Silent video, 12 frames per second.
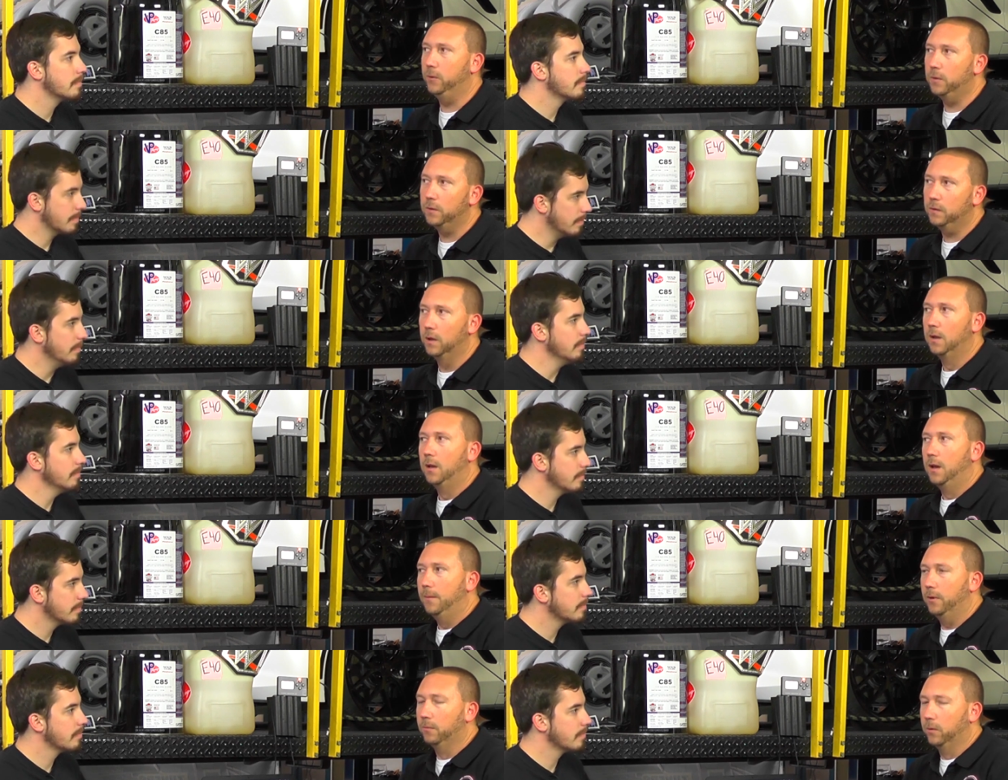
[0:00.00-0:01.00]
Speaker 1: fuels, mm-hmm.
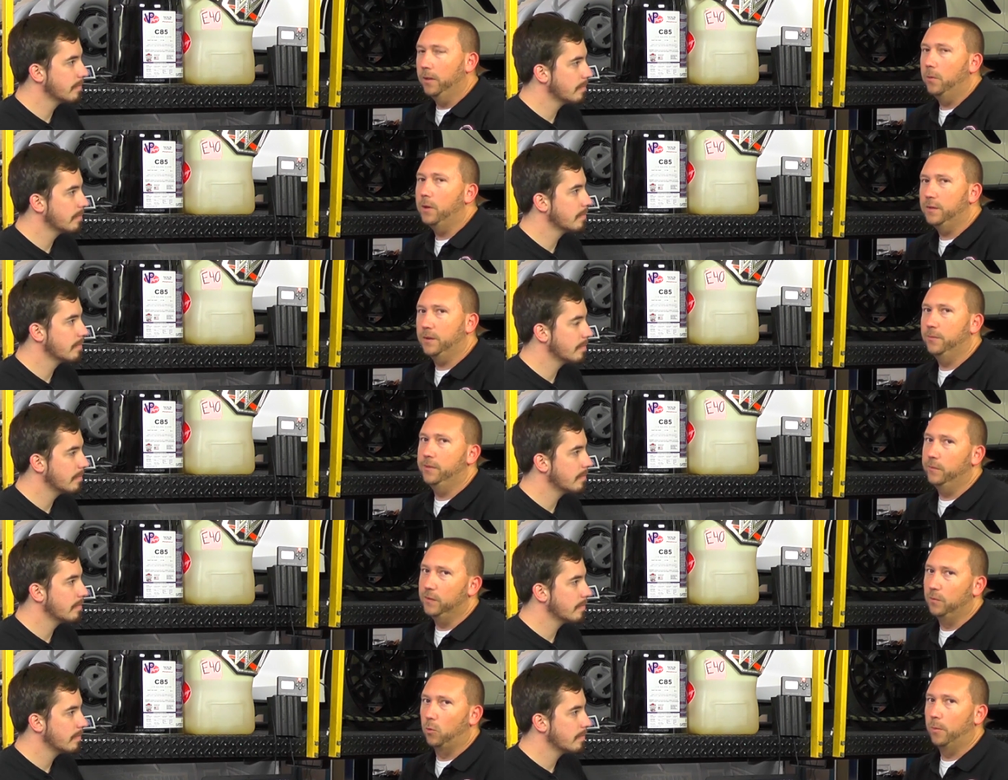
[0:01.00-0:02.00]
but really wanted something that
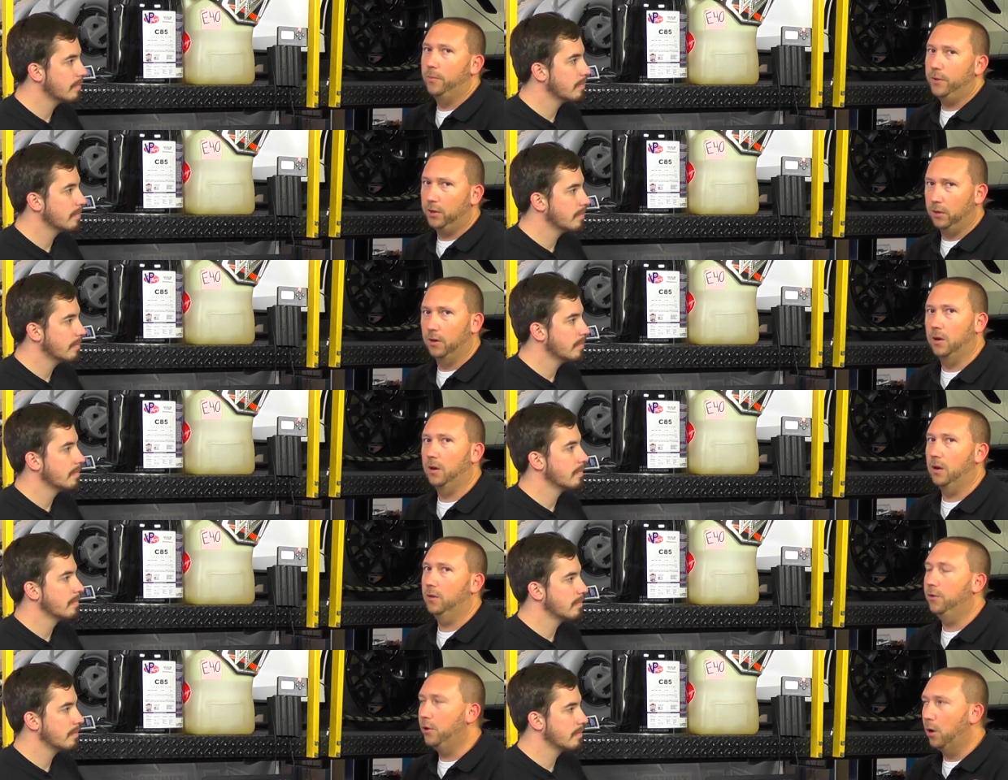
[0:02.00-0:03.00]
was a more
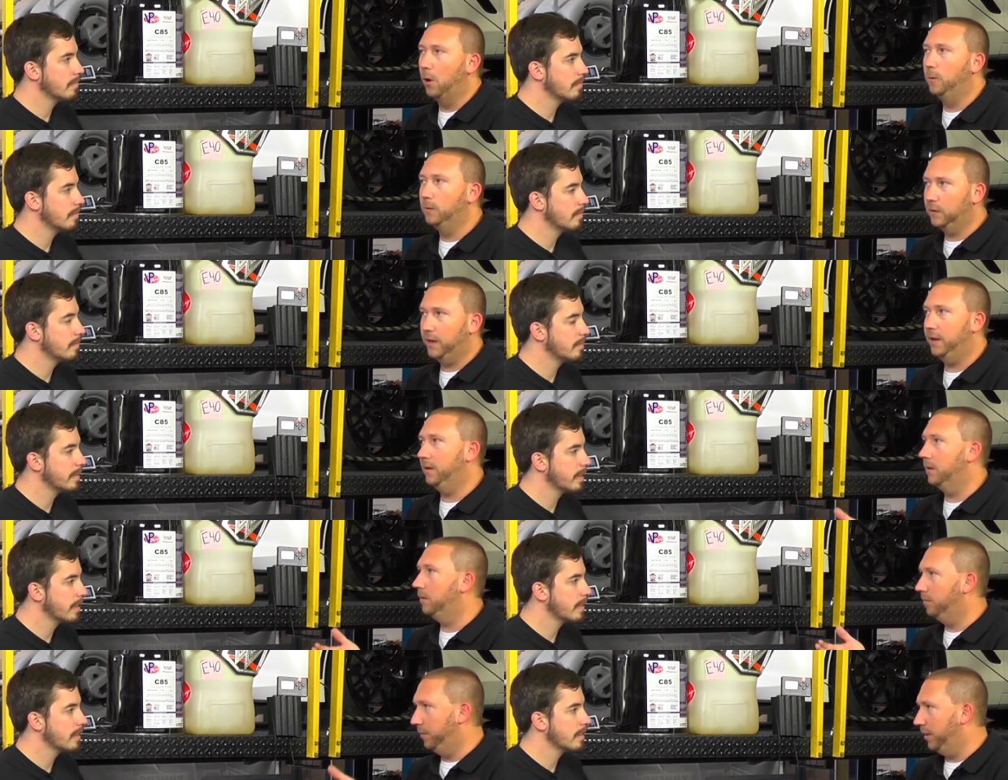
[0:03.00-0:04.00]
pure, known,
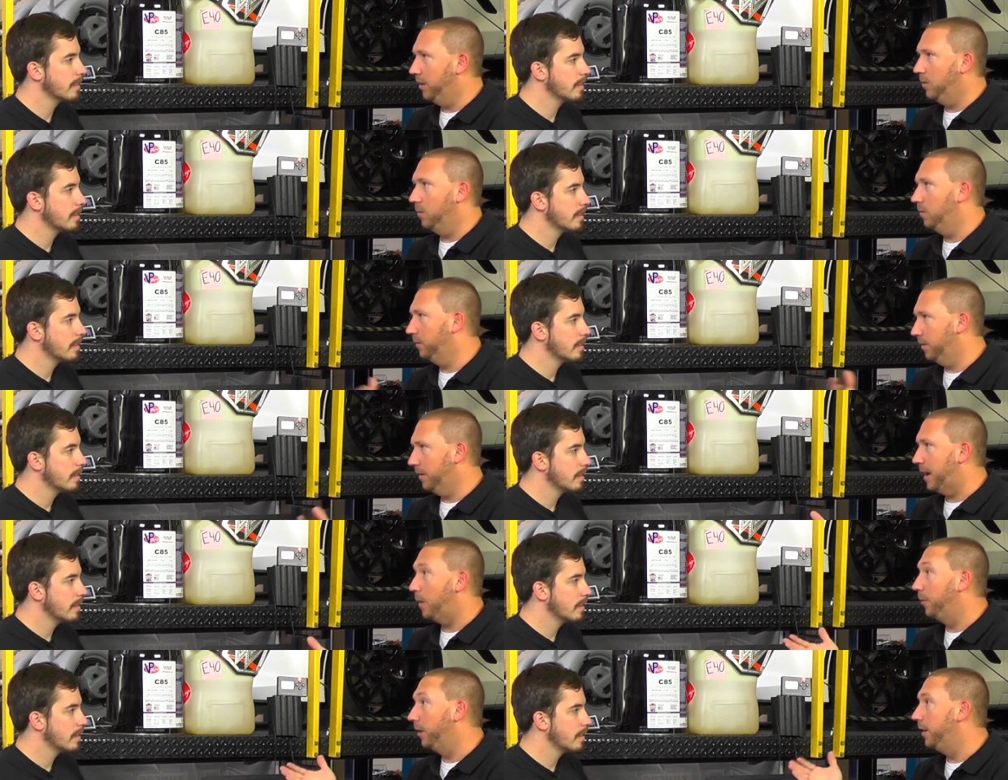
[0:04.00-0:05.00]
standard, you know,
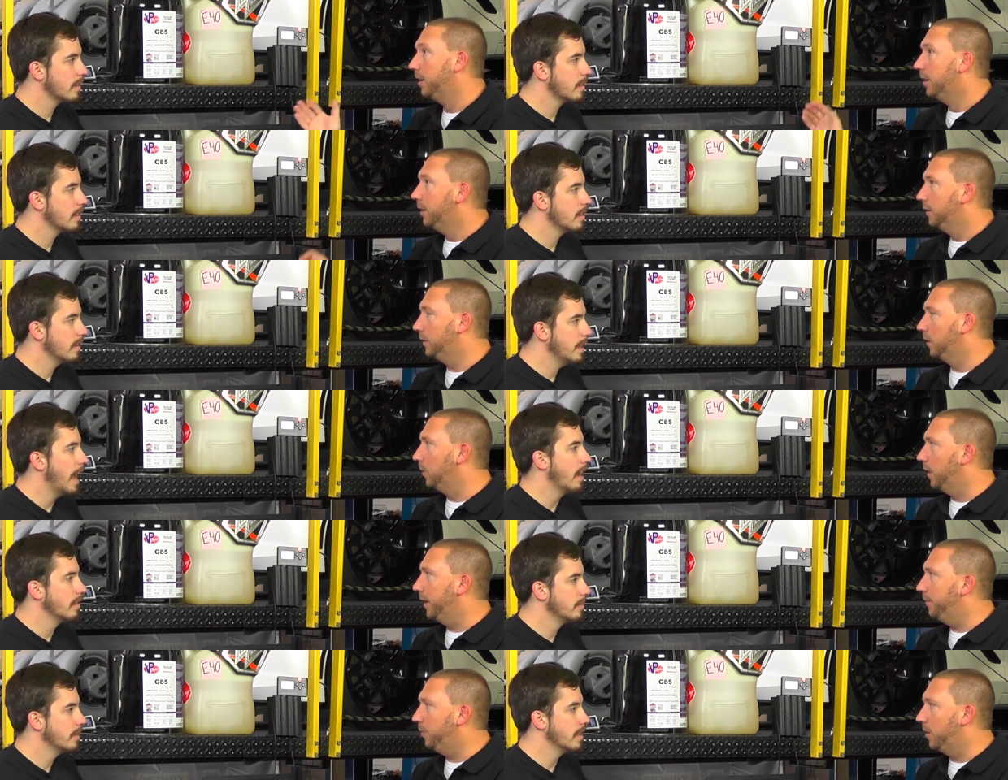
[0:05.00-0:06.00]
output. So
Speaker 2: yeah,
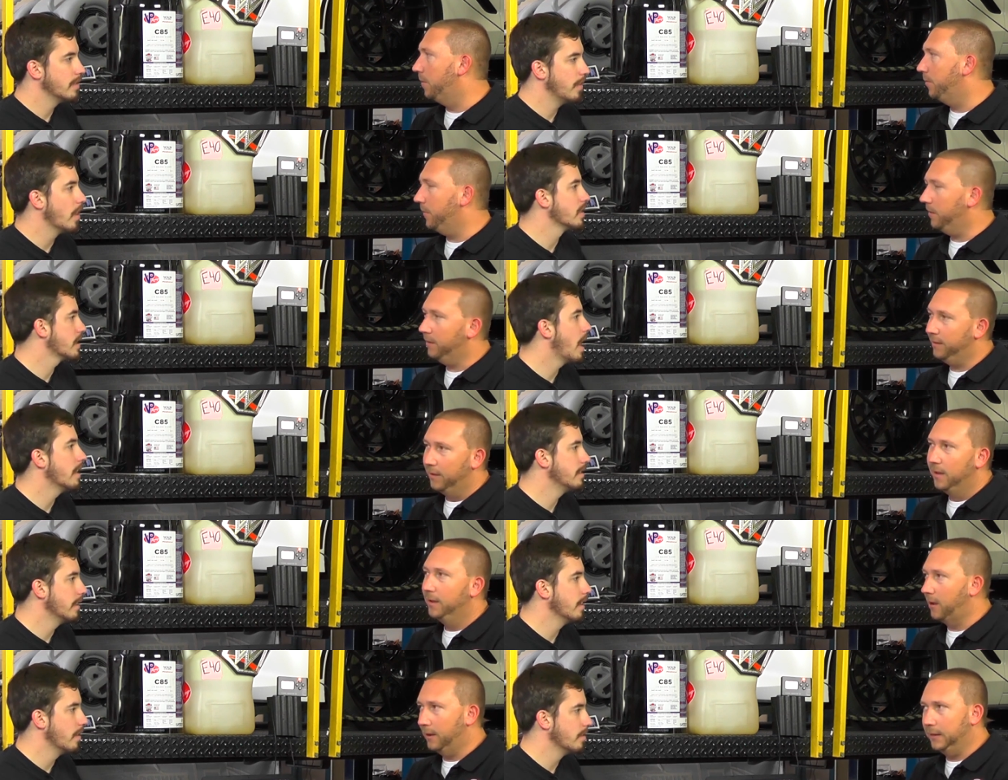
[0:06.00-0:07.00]
like pump, as far as
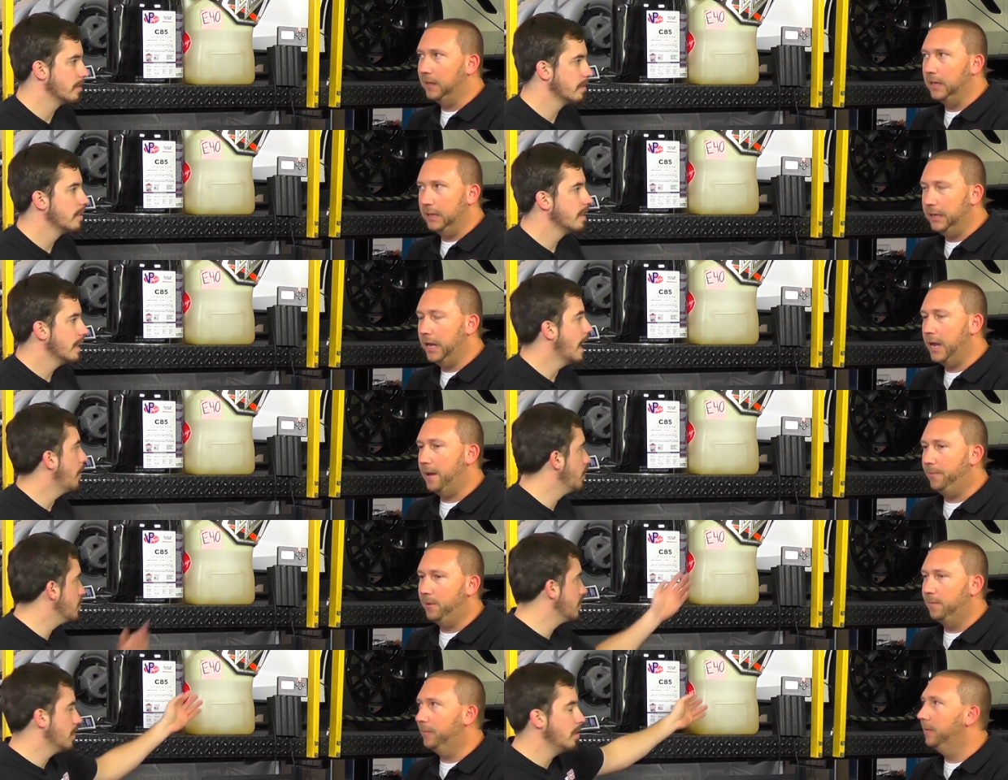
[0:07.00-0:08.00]
content content, goes. Yeah, yeah, which
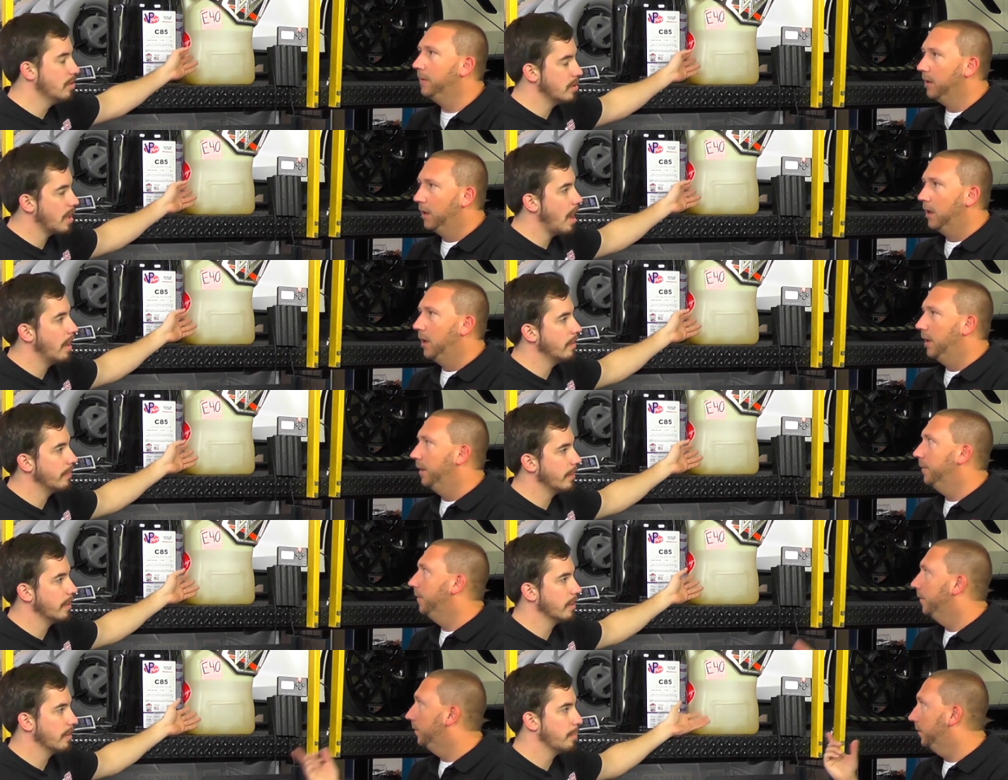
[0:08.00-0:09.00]
pump was a huge con
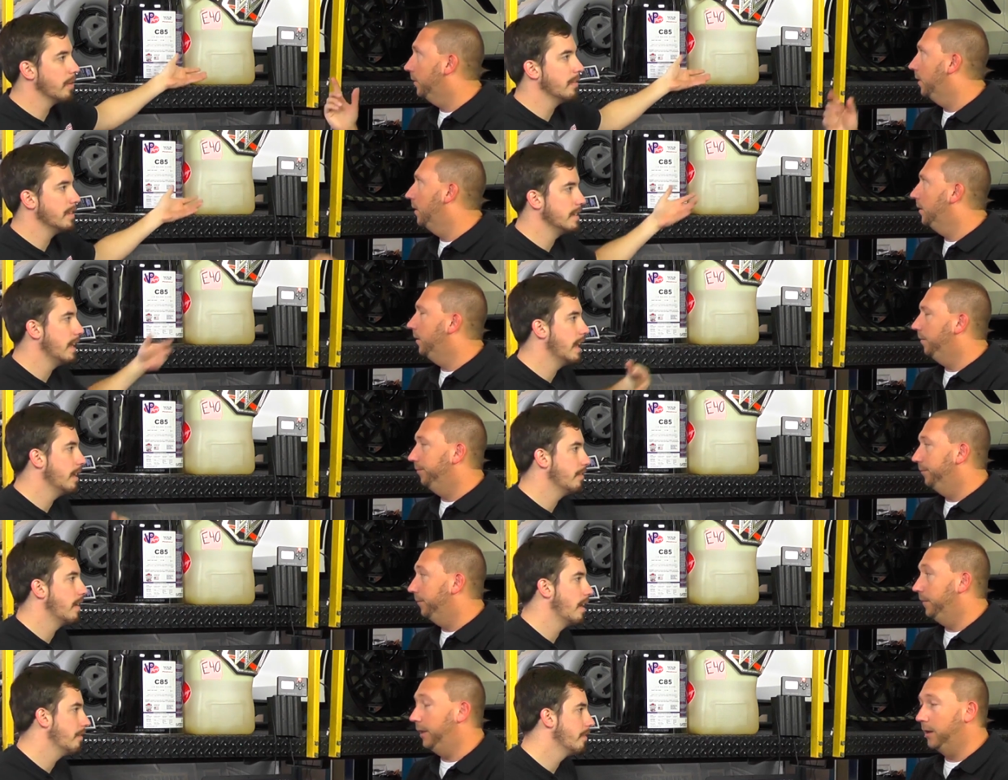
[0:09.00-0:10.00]
for the previous E
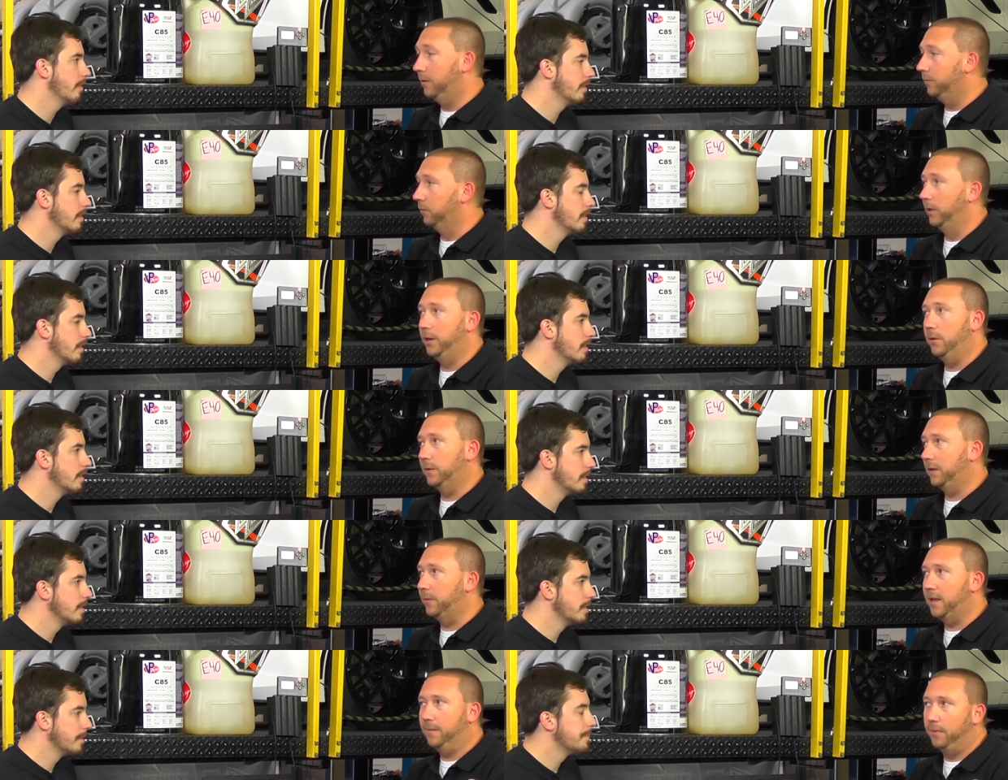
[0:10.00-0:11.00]
eighty-five. You don't really know what's
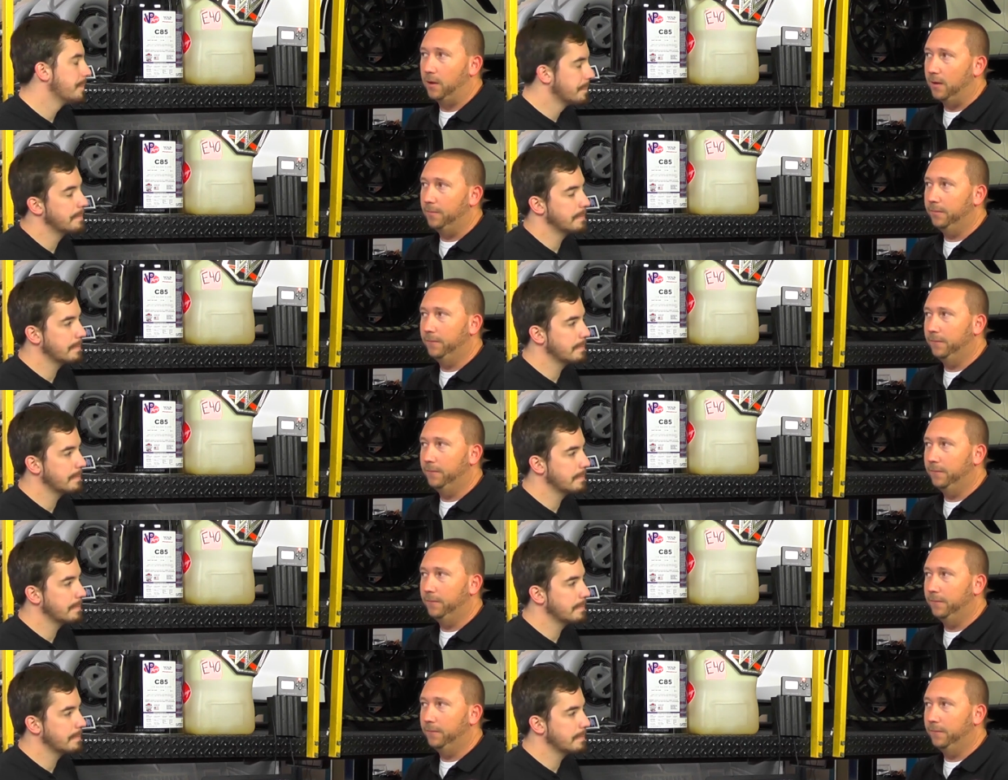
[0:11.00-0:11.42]
coming out of the pump.